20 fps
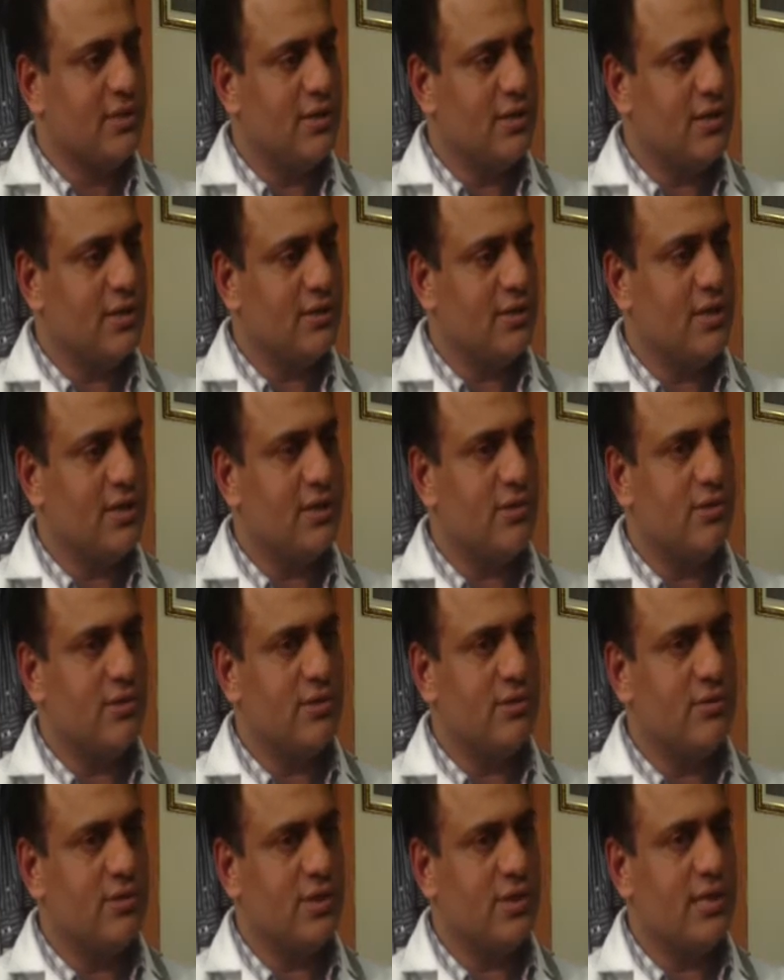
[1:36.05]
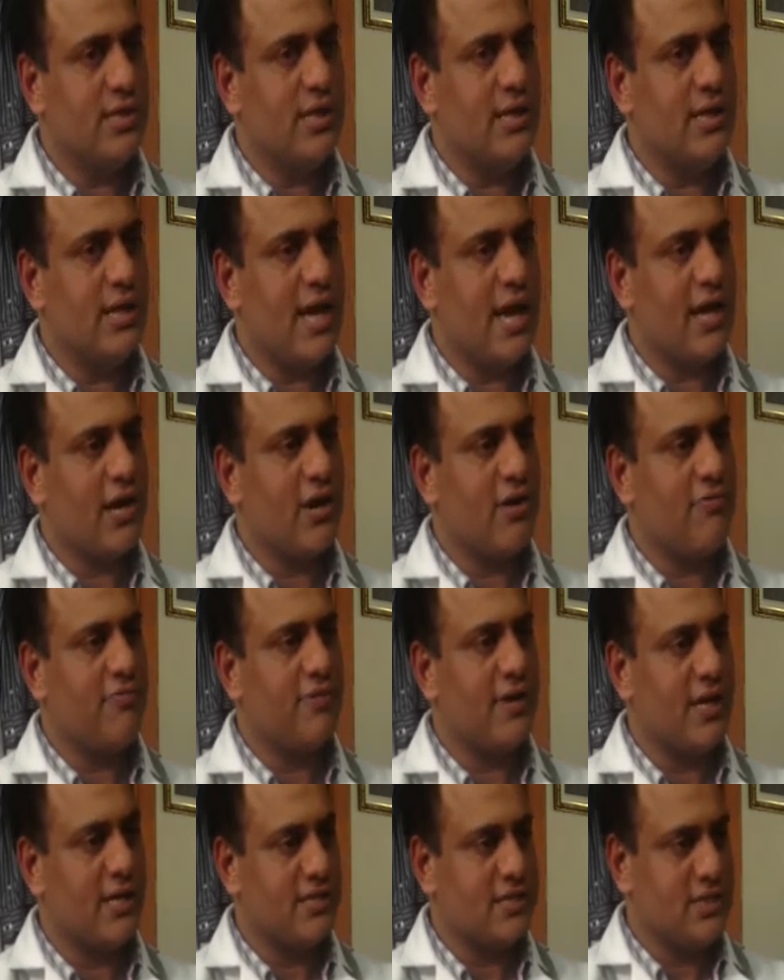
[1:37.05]
The lack
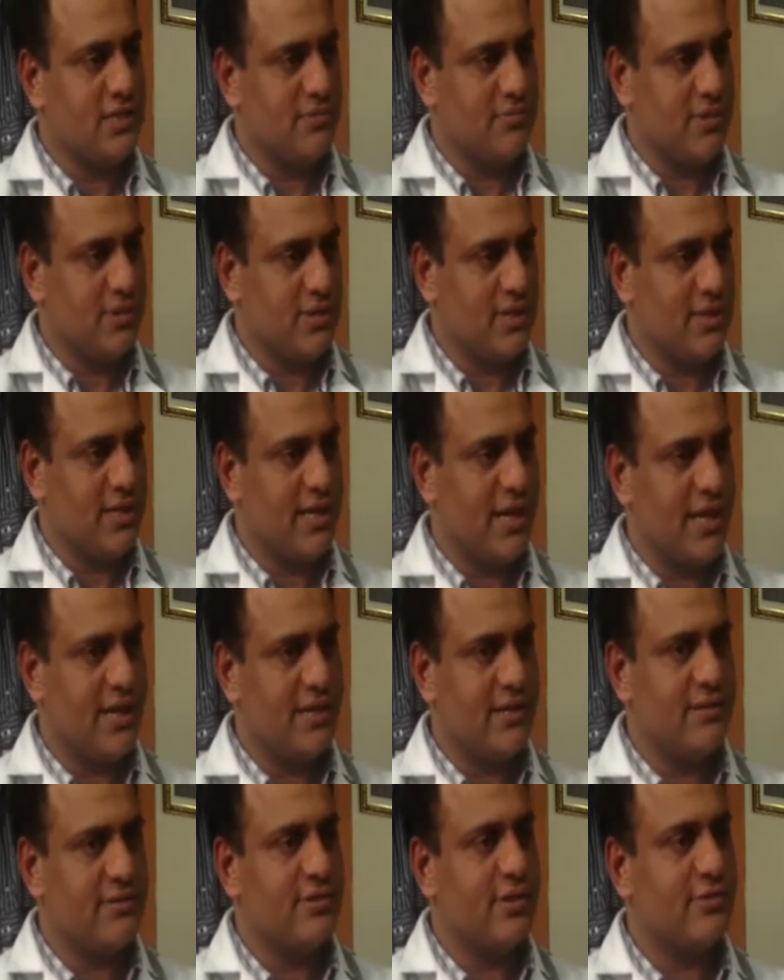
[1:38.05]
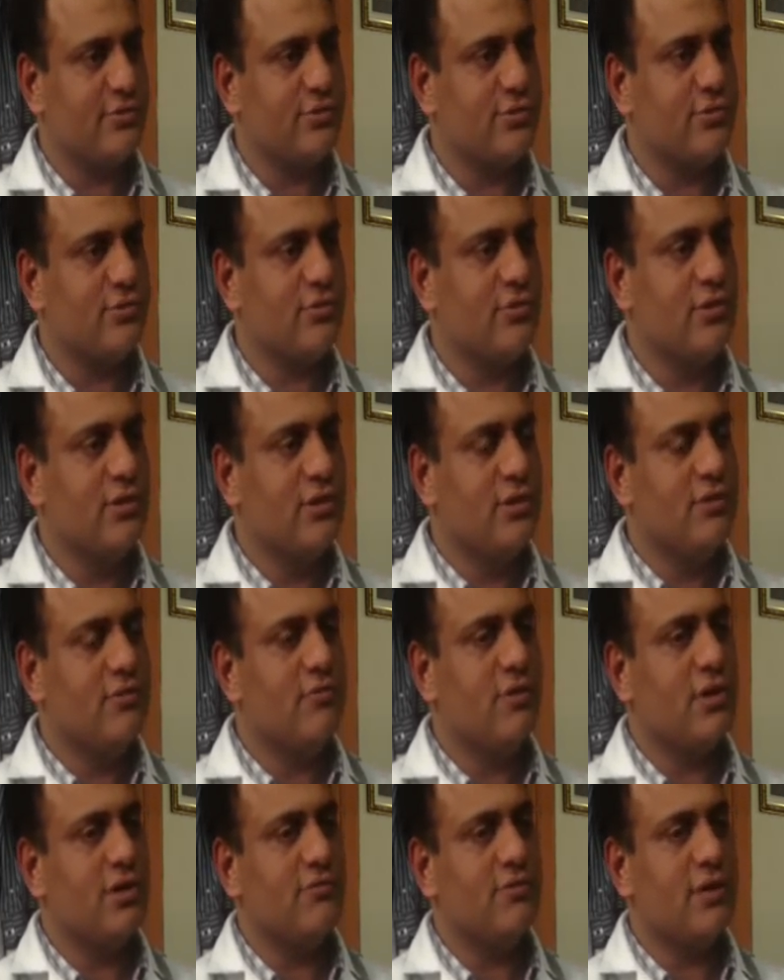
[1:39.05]
of calcium in their diet is also
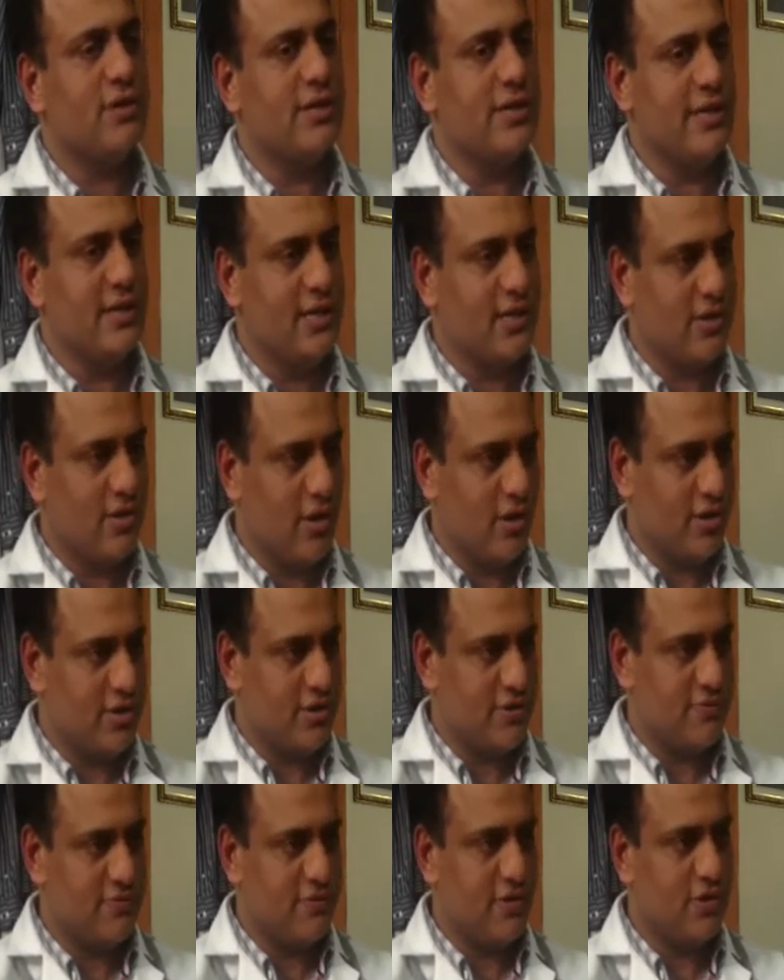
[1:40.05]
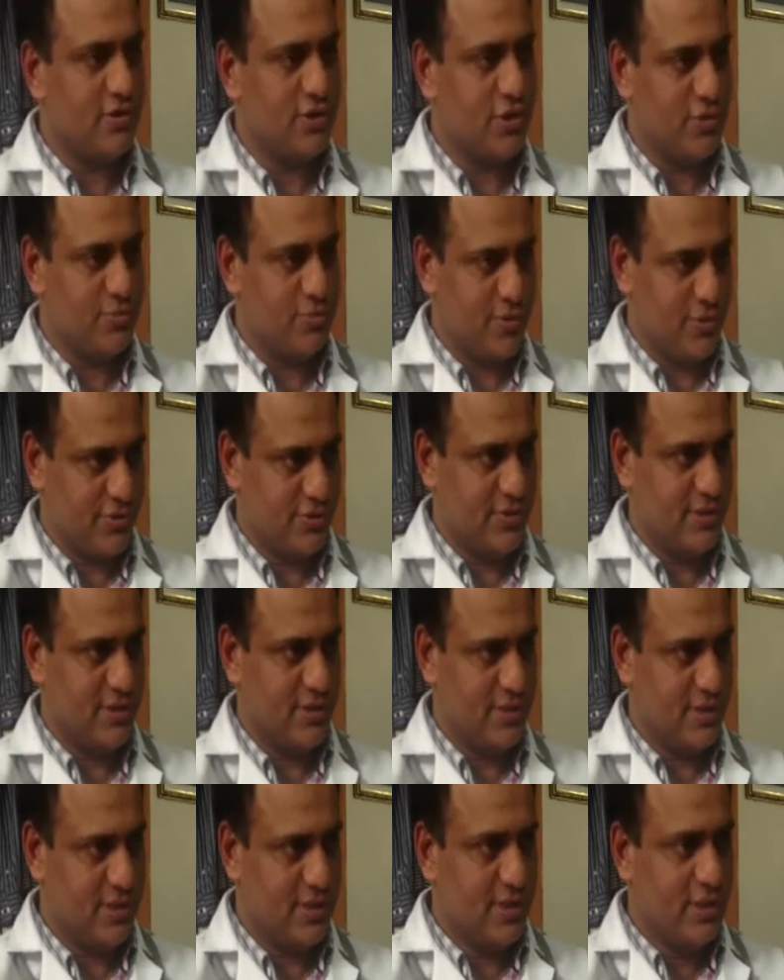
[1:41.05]
one of the leading cause of
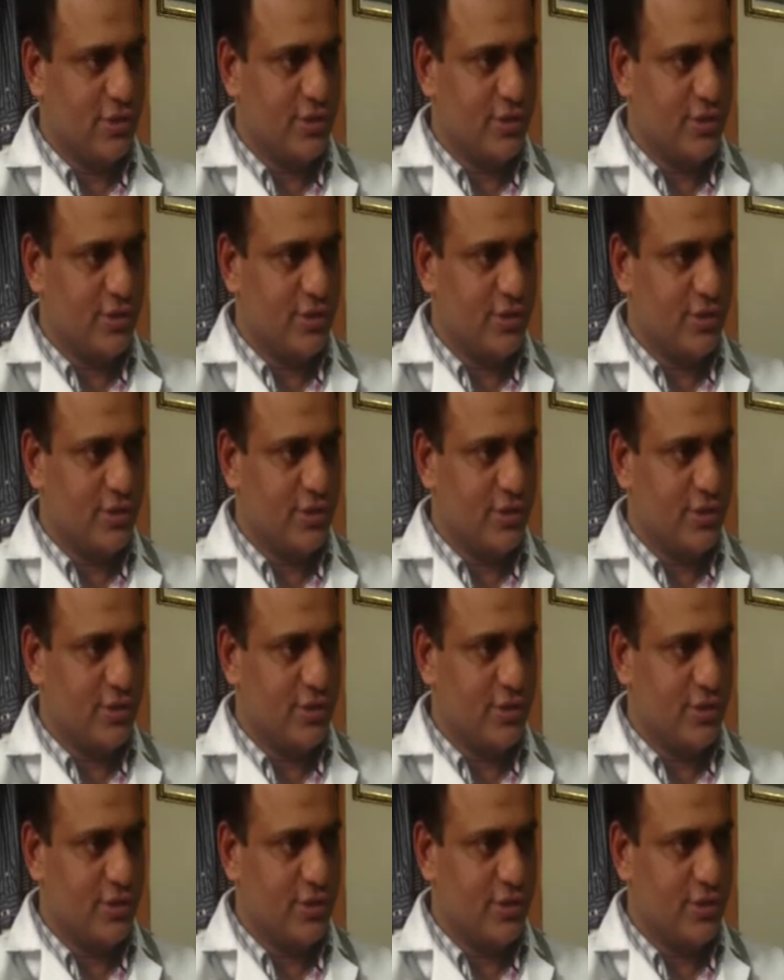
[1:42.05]
osteoporosis.